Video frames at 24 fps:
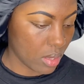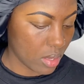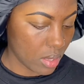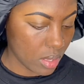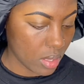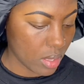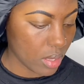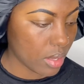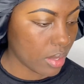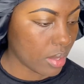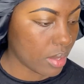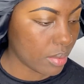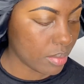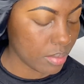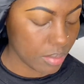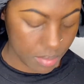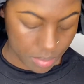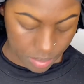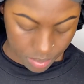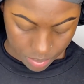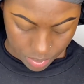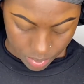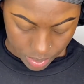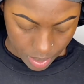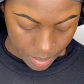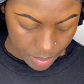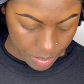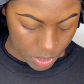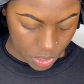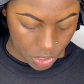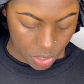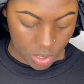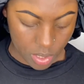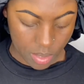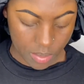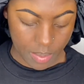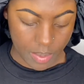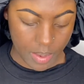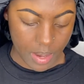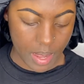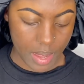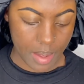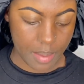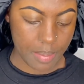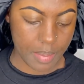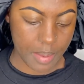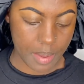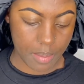Let me just apply a
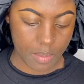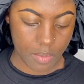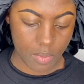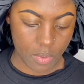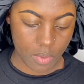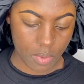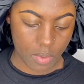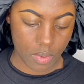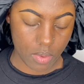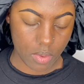bit more